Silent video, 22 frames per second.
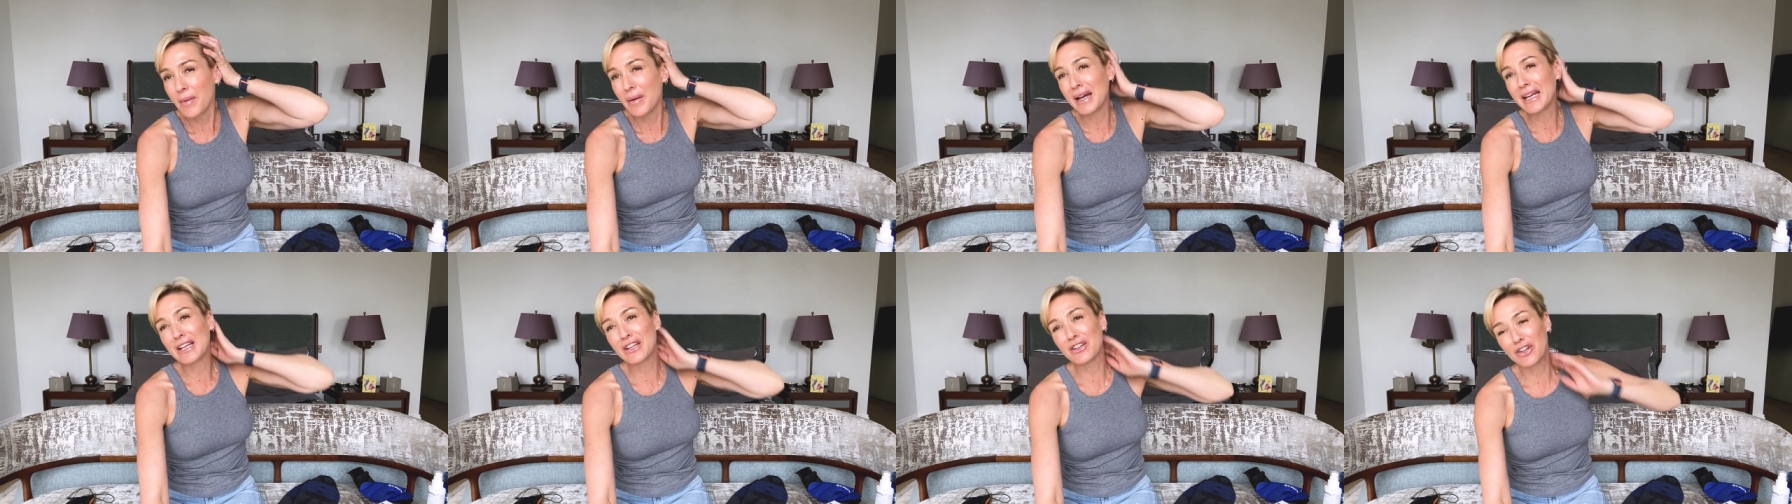oh
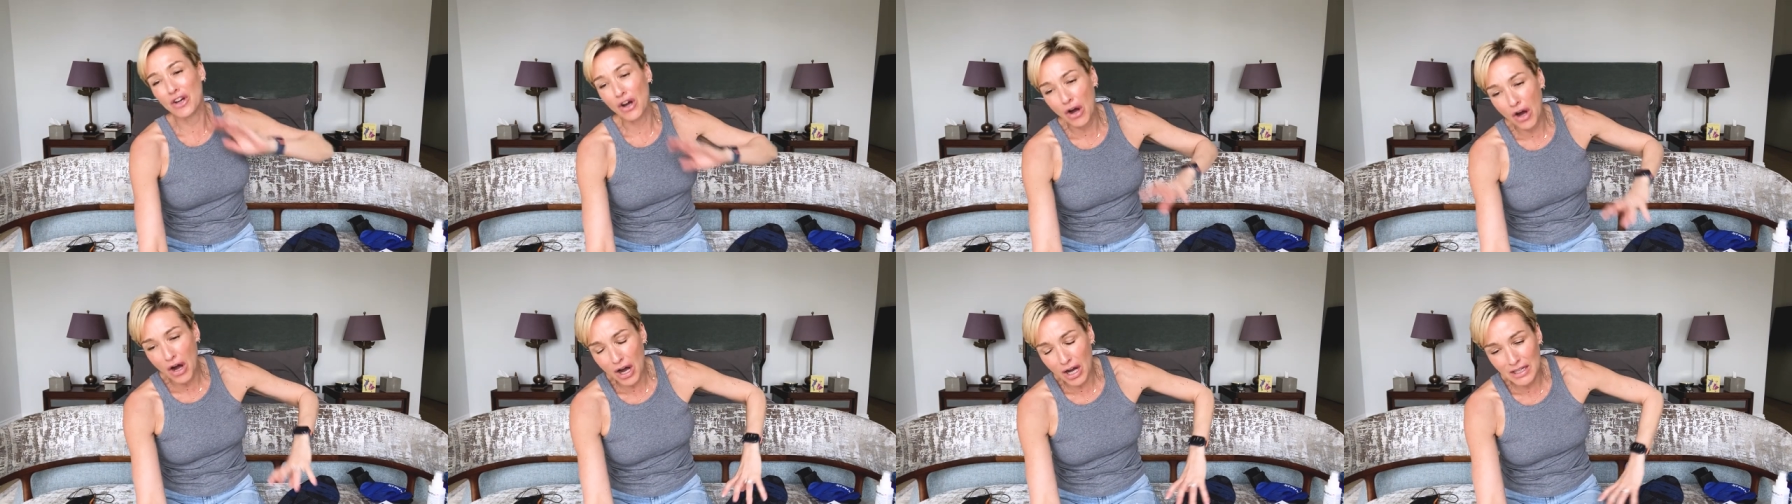my
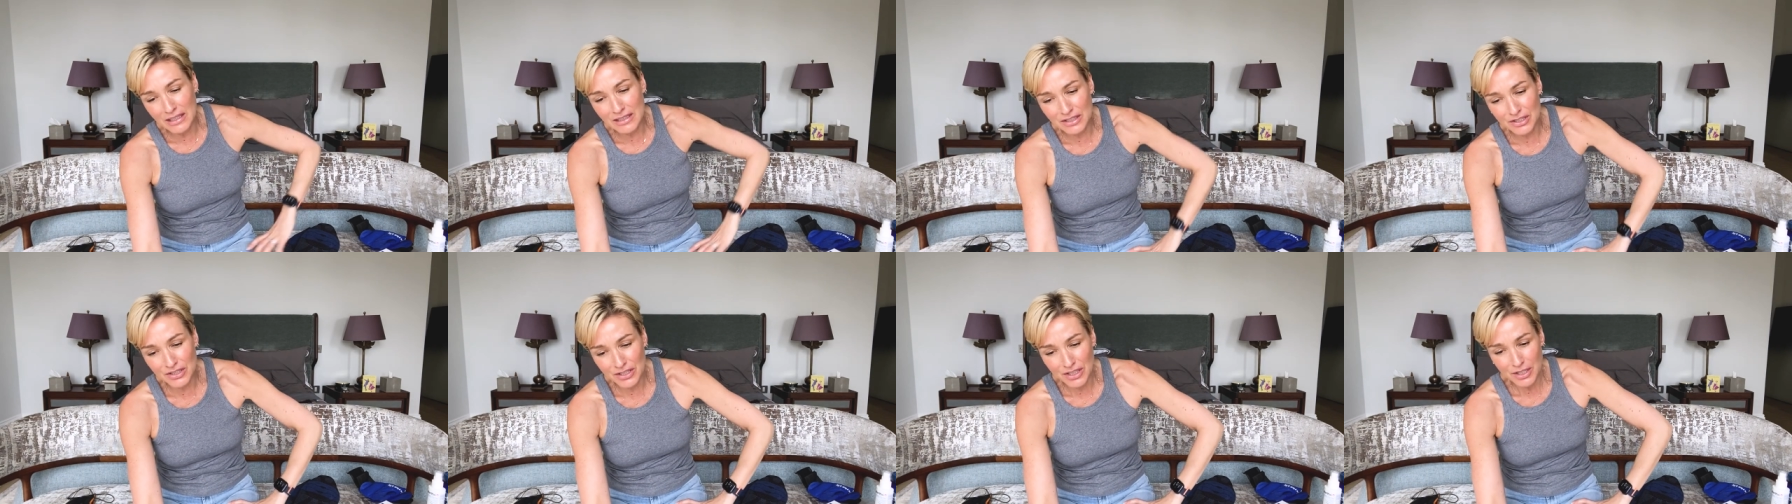
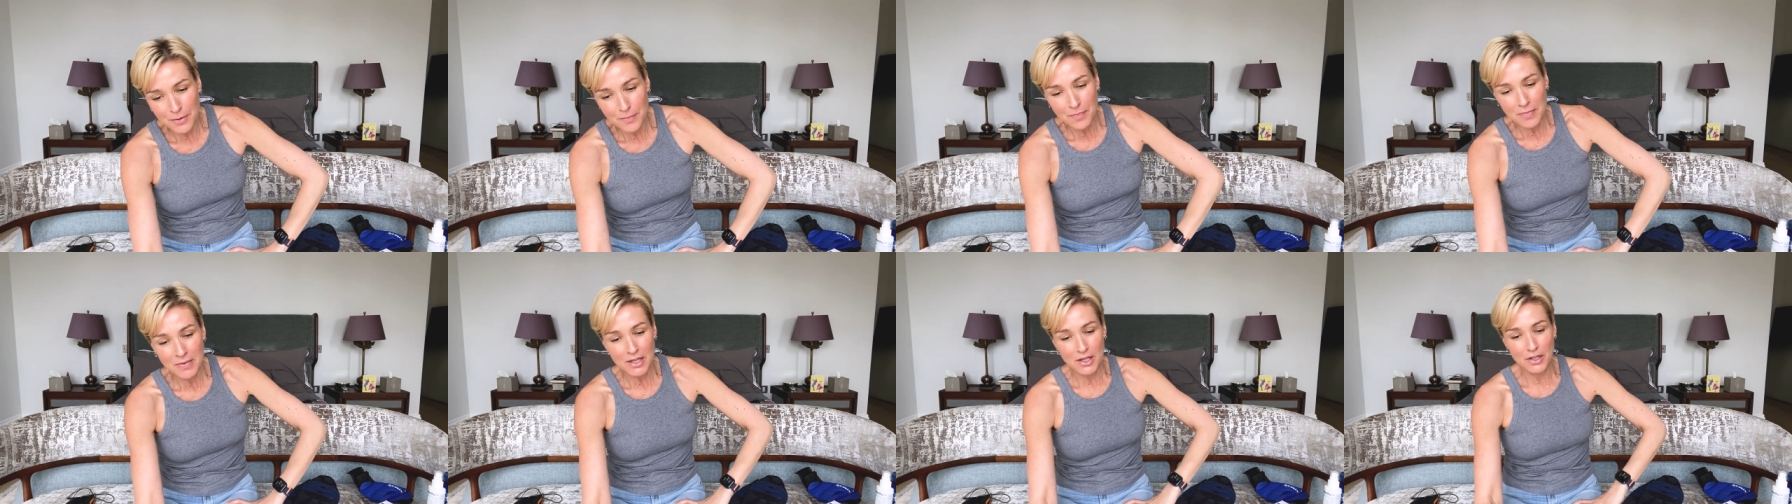gosh,
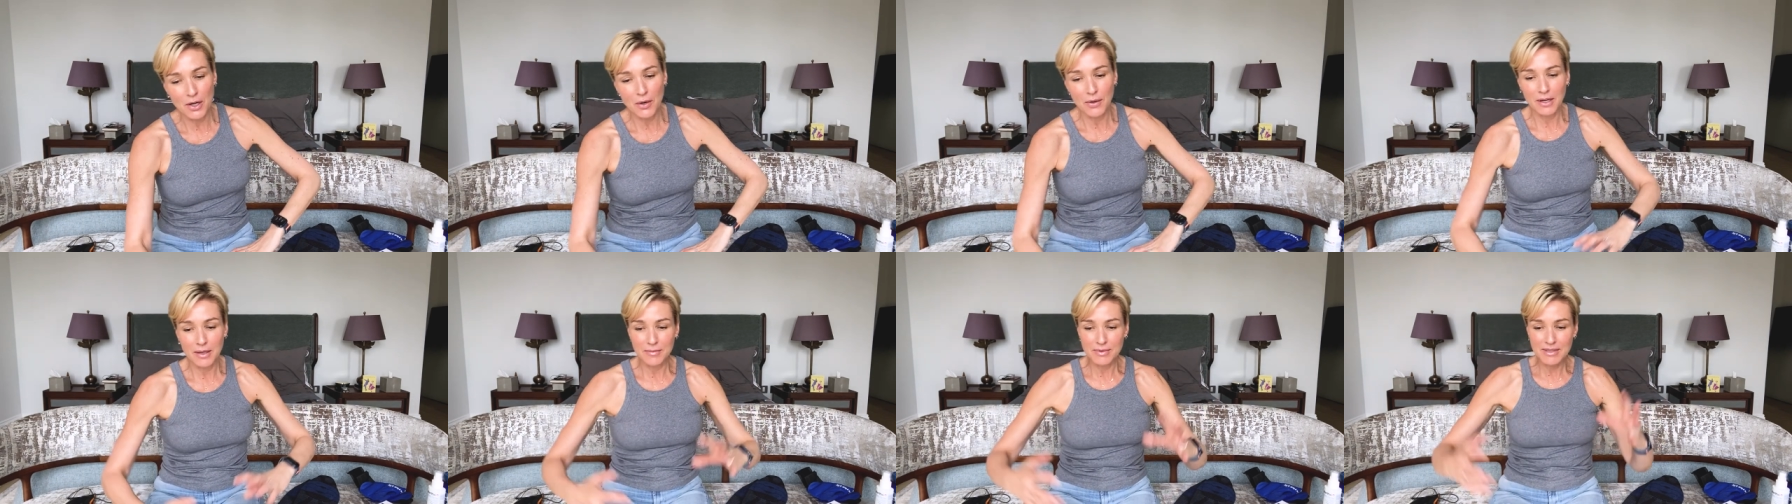you
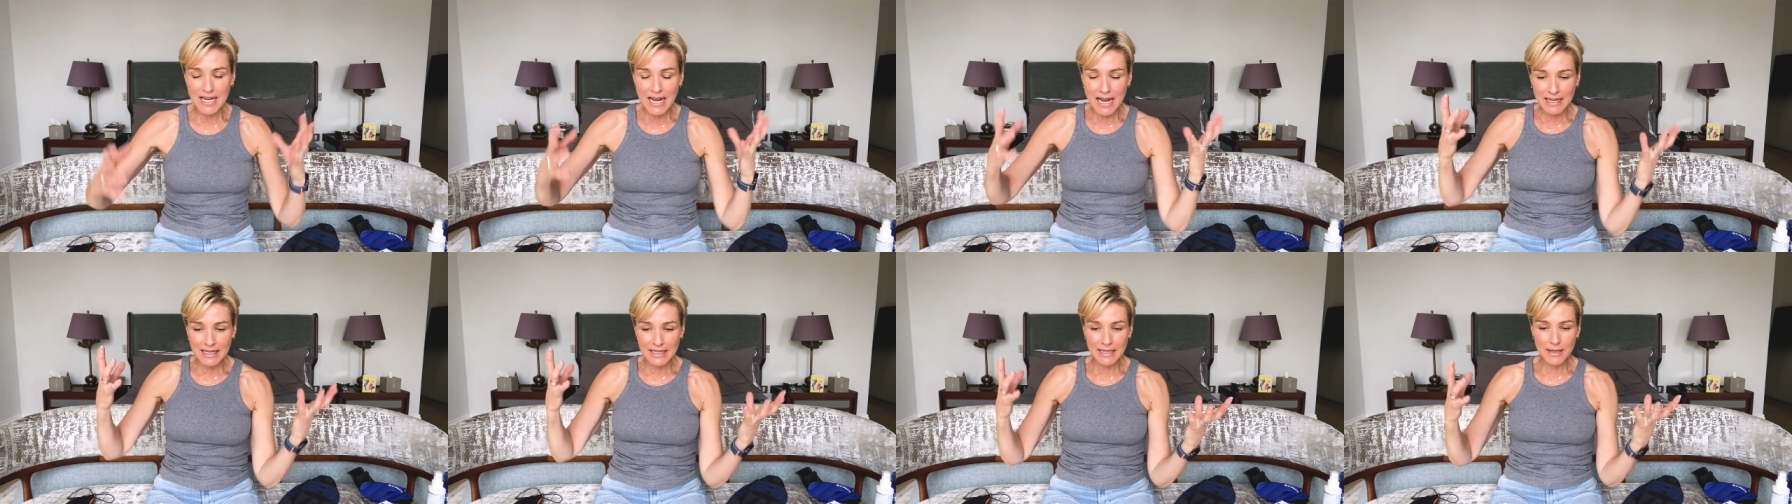know, and I'm
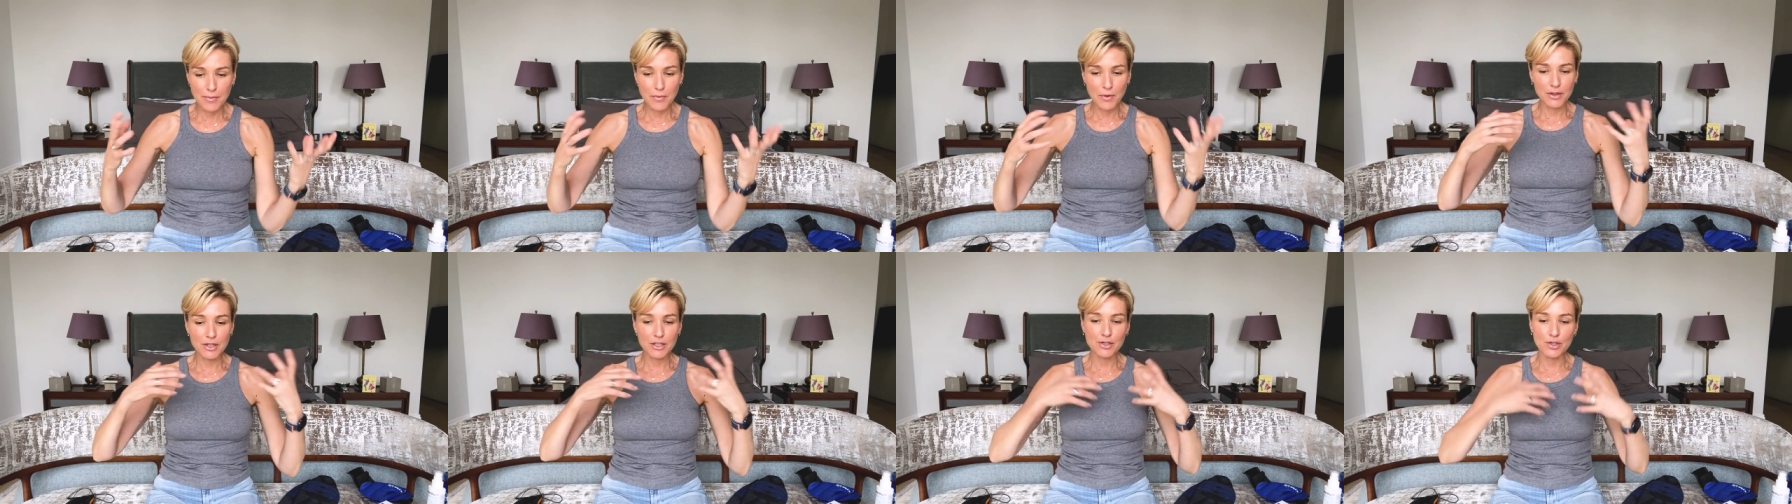telling them
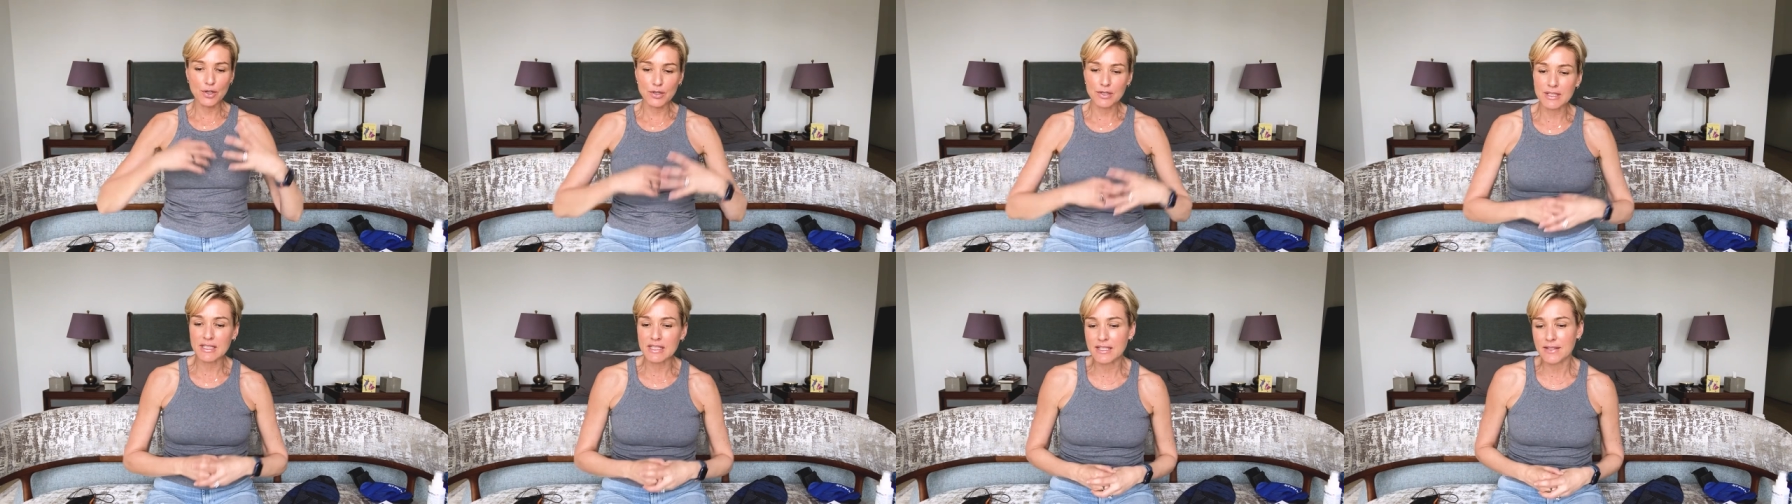what the
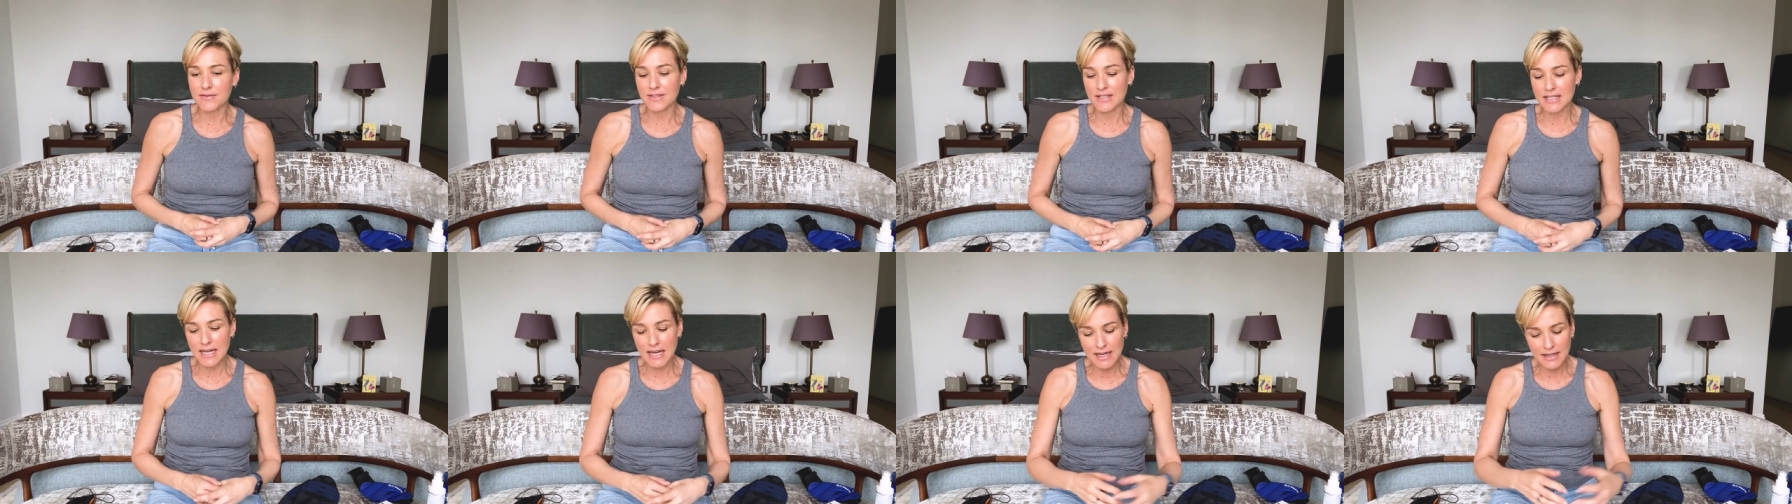doctors
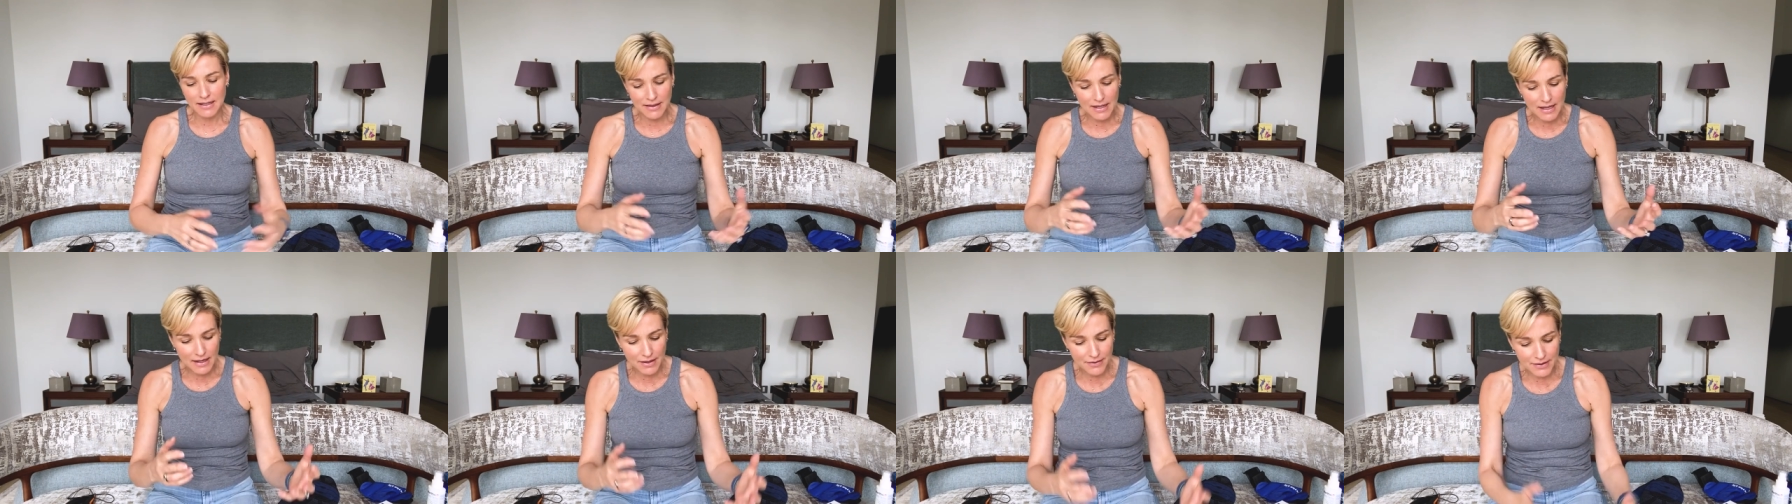have said
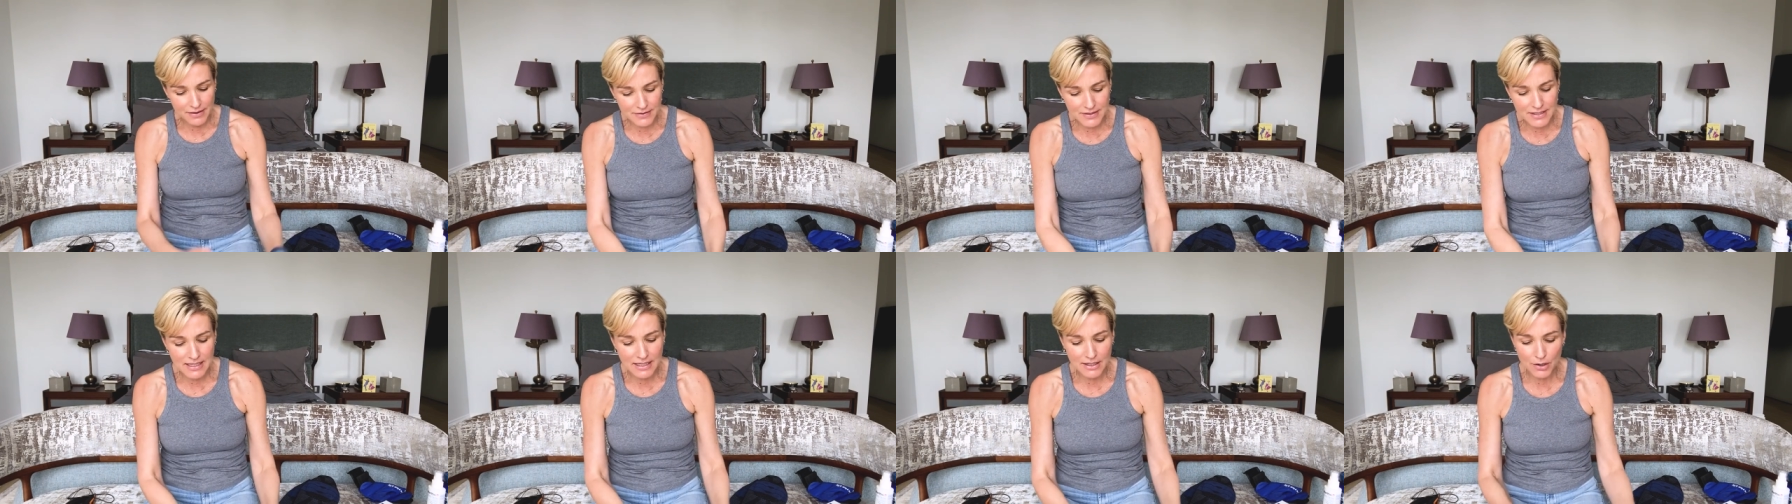and now
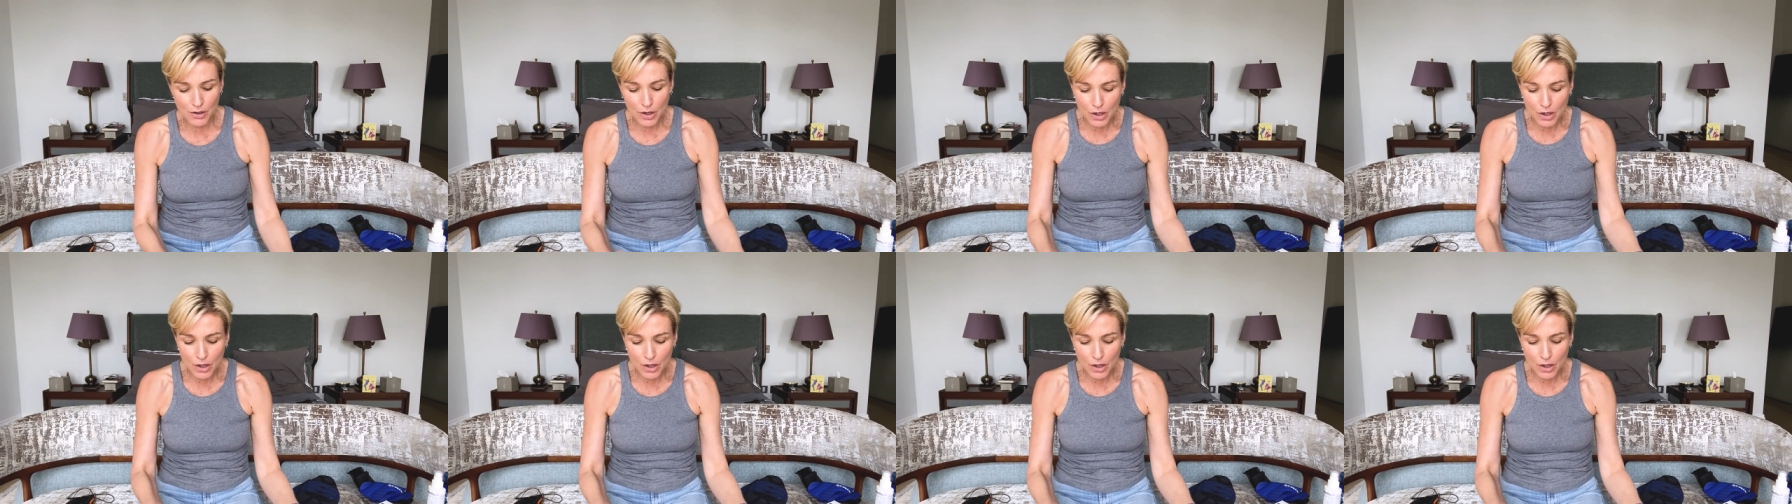they've said,